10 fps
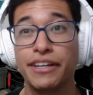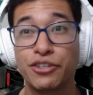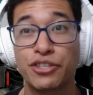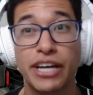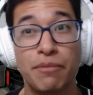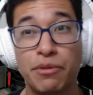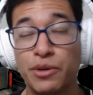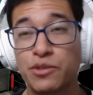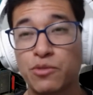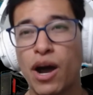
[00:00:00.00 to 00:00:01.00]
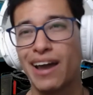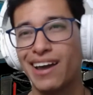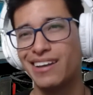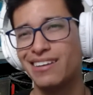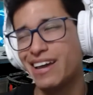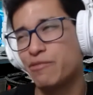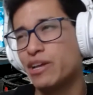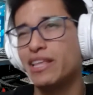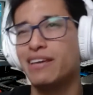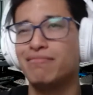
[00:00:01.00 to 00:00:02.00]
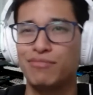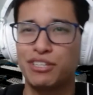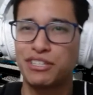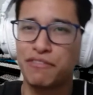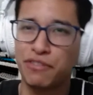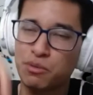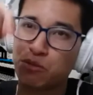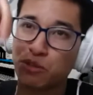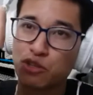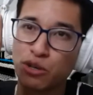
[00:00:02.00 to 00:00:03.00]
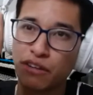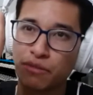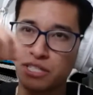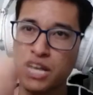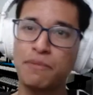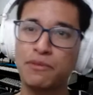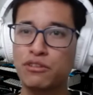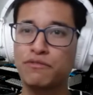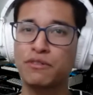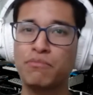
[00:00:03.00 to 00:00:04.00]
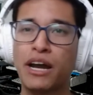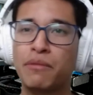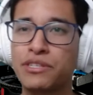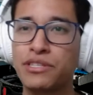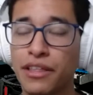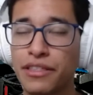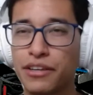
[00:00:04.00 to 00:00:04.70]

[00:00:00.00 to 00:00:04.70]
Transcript: There's got to be a reason why. And really, the difference between tuning from the top and tuning from the bottom is nothing.